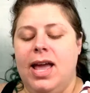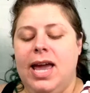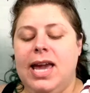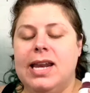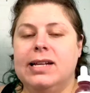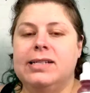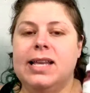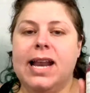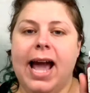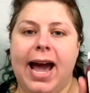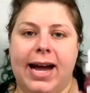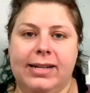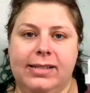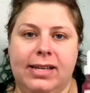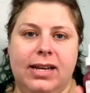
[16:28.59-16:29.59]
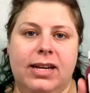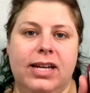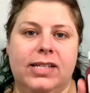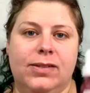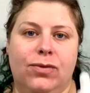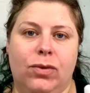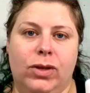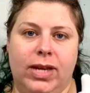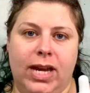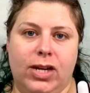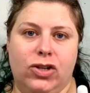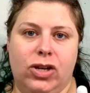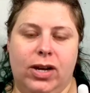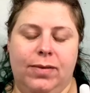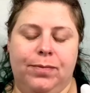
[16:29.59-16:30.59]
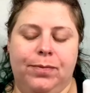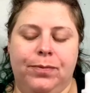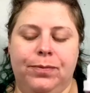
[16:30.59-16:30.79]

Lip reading: It is an acid exfoliation.